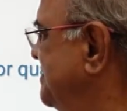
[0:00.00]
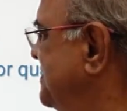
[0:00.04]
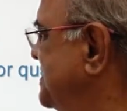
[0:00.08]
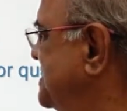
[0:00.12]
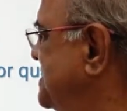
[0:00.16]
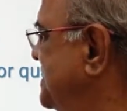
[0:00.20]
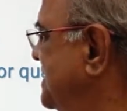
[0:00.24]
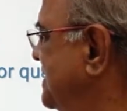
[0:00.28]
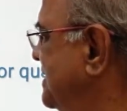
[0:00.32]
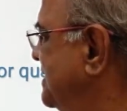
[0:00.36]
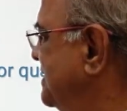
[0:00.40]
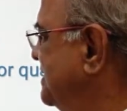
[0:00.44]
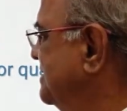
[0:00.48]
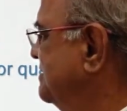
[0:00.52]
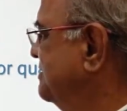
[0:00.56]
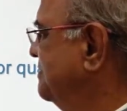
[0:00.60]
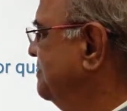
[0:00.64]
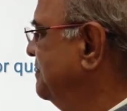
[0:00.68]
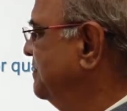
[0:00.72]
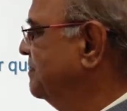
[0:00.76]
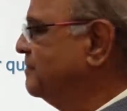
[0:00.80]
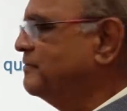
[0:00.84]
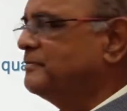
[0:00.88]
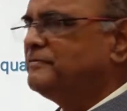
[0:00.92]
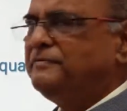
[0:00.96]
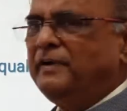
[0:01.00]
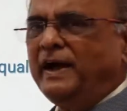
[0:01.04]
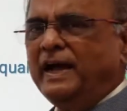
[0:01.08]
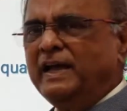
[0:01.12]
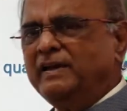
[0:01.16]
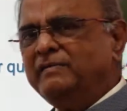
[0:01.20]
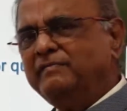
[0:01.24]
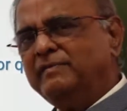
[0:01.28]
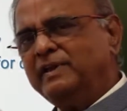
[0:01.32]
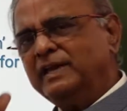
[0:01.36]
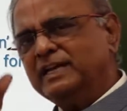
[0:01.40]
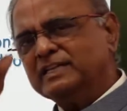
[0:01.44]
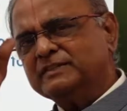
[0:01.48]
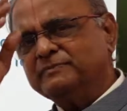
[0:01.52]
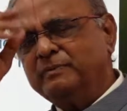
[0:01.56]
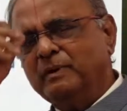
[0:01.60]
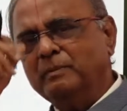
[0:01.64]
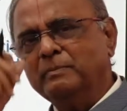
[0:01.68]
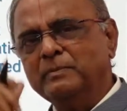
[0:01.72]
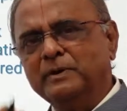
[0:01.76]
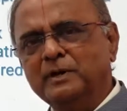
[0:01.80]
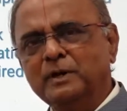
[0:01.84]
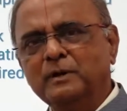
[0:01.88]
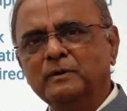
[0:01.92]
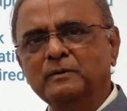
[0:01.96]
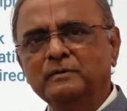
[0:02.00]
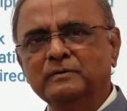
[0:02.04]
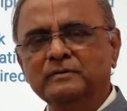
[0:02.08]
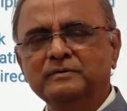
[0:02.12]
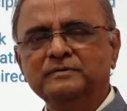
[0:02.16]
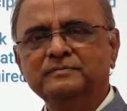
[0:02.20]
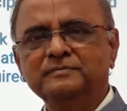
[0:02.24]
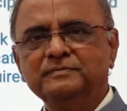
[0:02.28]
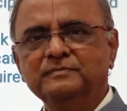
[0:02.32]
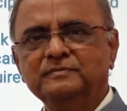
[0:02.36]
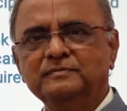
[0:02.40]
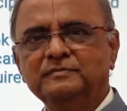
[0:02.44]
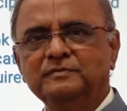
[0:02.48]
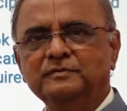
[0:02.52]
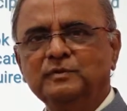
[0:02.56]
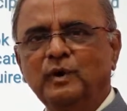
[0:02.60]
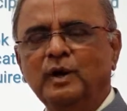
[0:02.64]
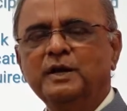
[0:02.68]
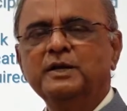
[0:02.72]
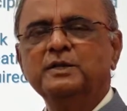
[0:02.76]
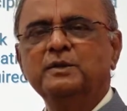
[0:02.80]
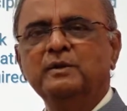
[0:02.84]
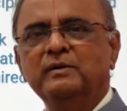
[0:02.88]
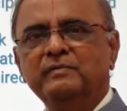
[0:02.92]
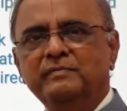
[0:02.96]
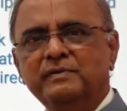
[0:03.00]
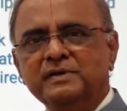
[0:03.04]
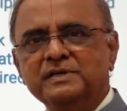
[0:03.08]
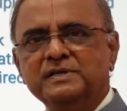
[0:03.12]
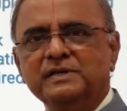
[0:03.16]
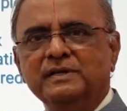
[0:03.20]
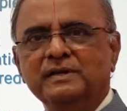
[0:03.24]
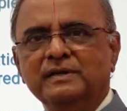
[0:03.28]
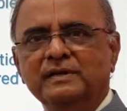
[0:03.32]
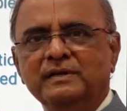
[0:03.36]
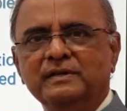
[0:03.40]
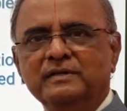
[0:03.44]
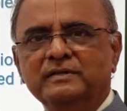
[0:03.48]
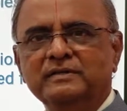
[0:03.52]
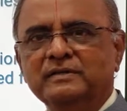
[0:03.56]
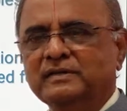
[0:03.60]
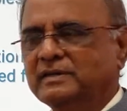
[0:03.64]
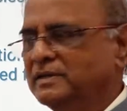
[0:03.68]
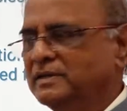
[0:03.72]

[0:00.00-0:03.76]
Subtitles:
Vision. 5 years from now, what is your vision?